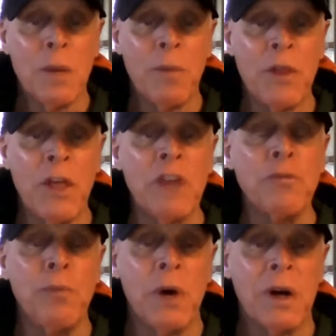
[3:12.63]
But this
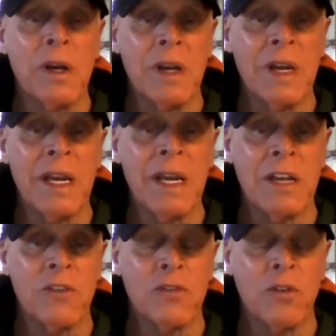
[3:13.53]
book
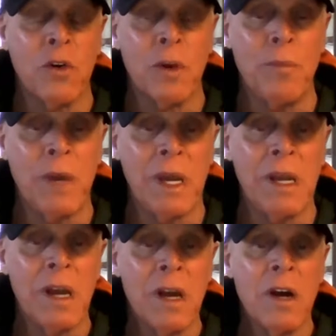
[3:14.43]
is going to be